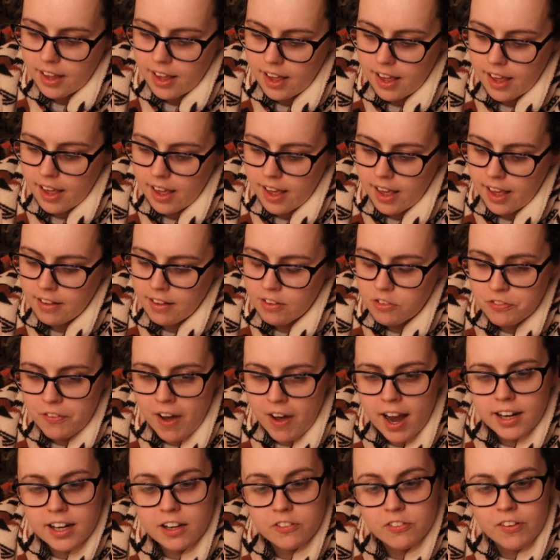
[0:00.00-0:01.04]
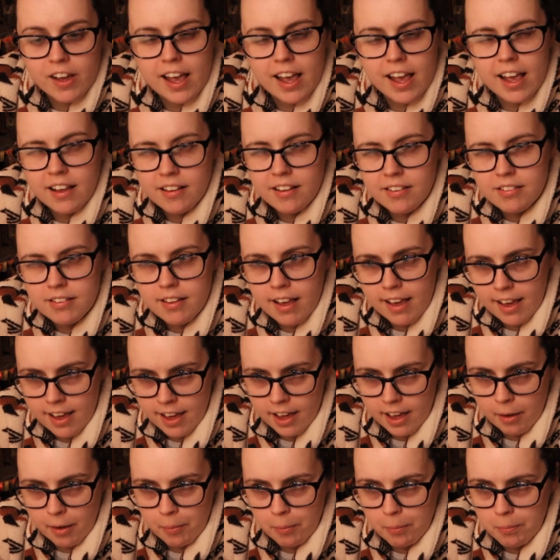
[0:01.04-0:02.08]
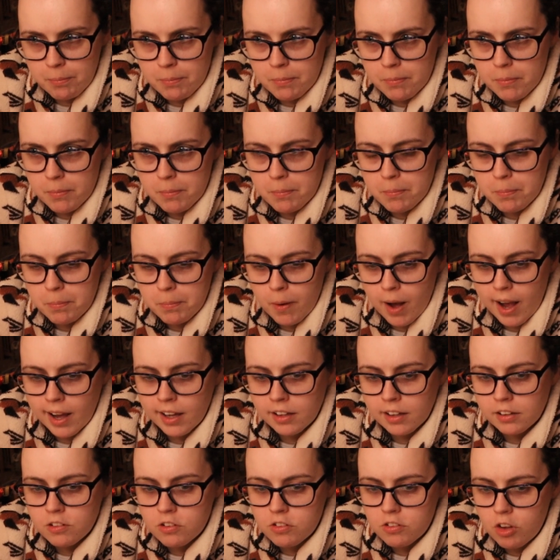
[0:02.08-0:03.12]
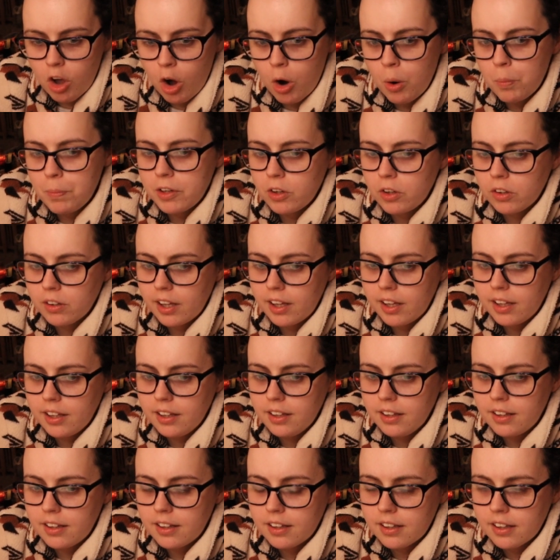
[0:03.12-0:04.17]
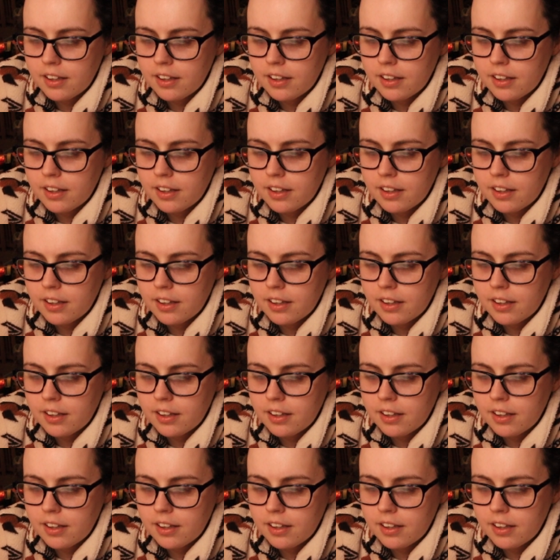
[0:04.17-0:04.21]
it's fine if it is him, but I just hope they don't, like,